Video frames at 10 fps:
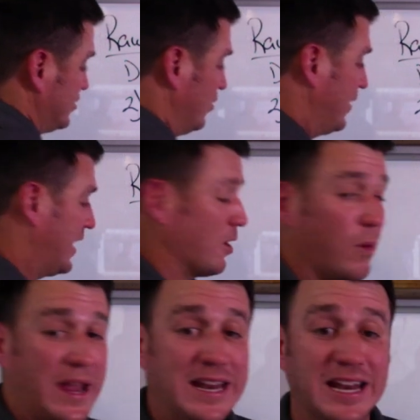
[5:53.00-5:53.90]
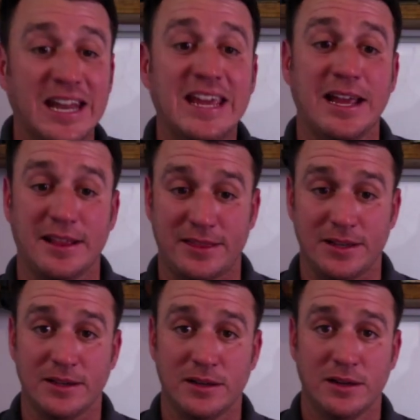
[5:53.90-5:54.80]
So airway length.
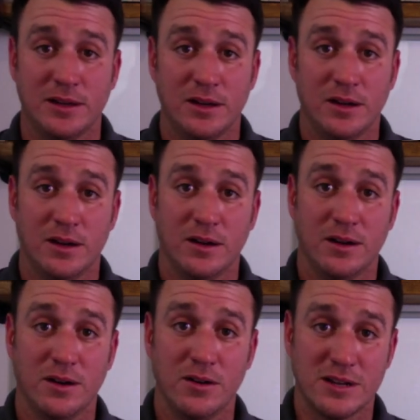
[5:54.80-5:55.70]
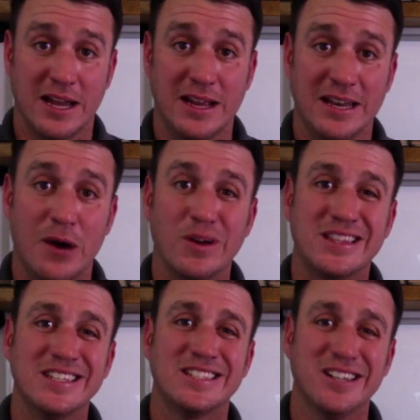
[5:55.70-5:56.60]
Okay, now what
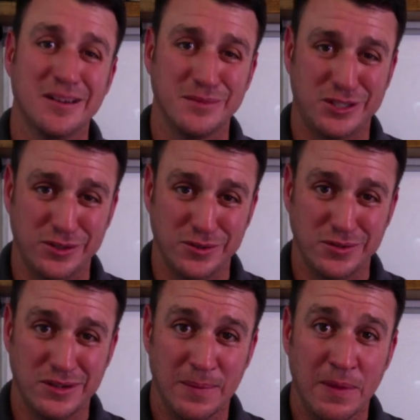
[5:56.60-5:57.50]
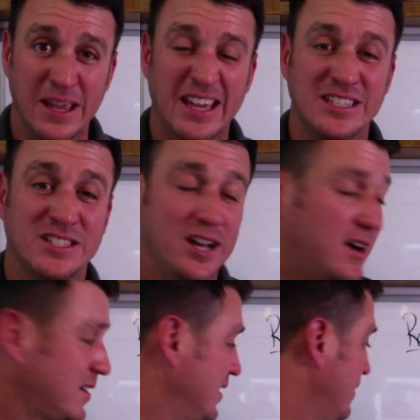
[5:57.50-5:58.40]
this comes to is
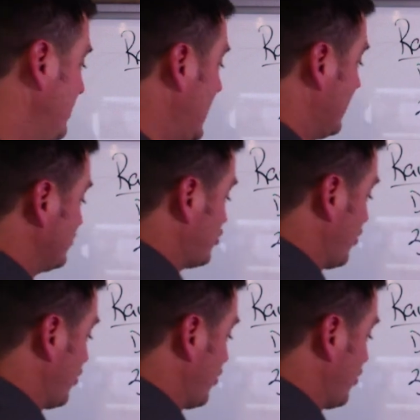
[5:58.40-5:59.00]
talking about